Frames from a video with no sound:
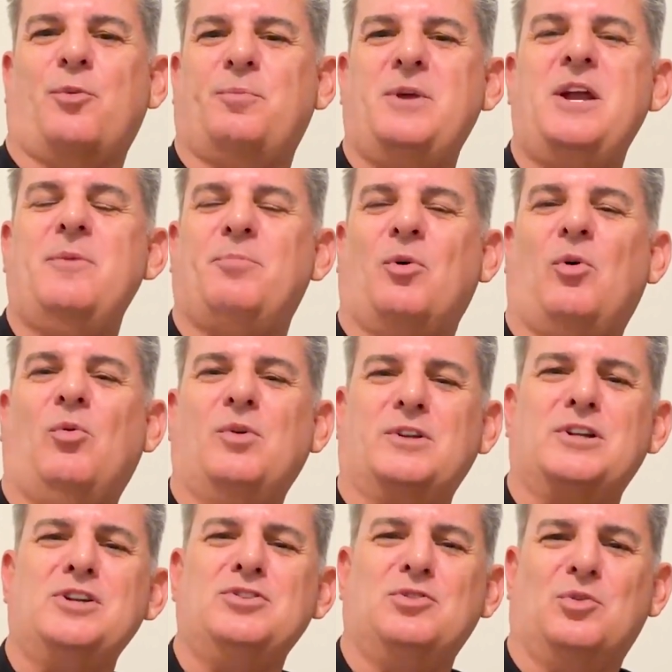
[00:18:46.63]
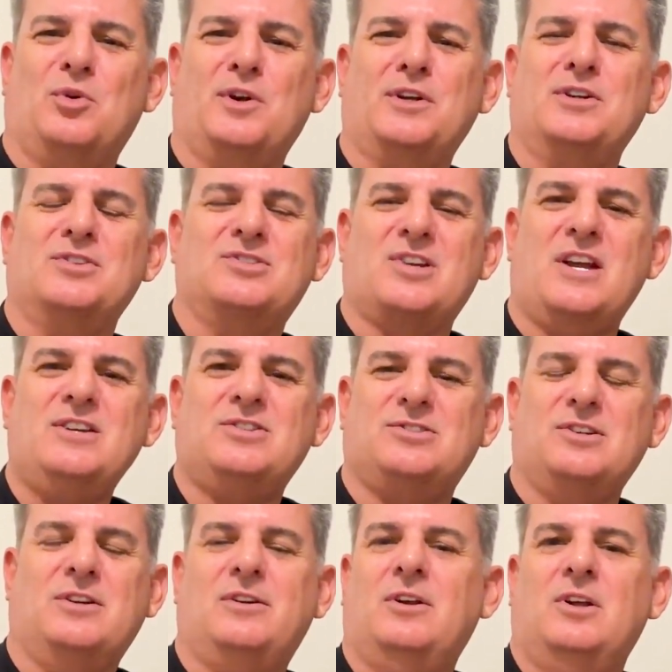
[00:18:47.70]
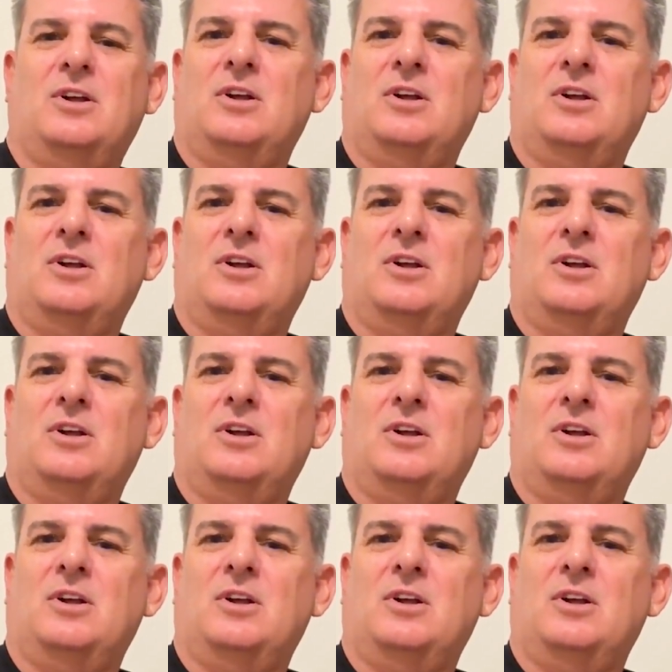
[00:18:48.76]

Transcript: people within your organization,